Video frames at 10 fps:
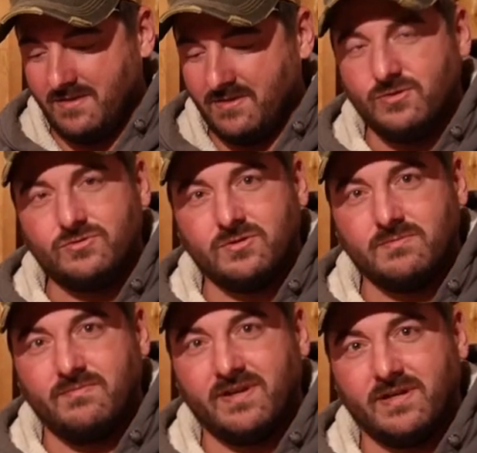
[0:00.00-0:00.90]

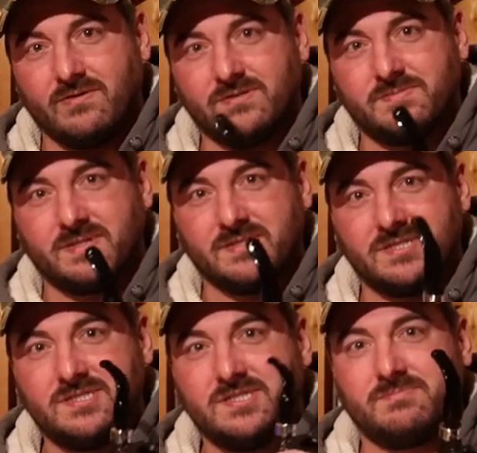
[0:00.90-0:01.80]
YouTube videos, because
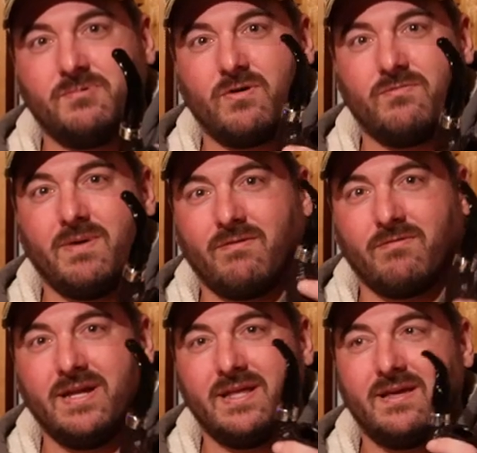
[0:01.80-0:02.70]
this is more of my
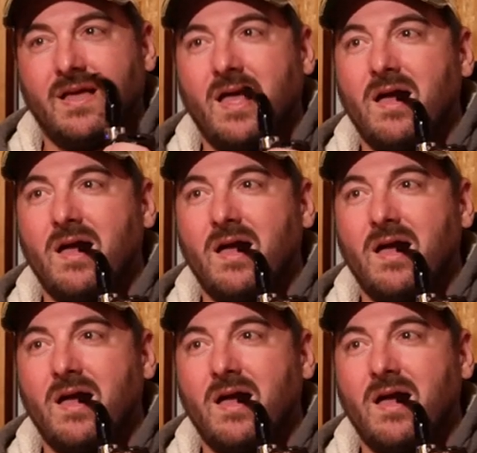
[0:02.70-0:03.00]
reading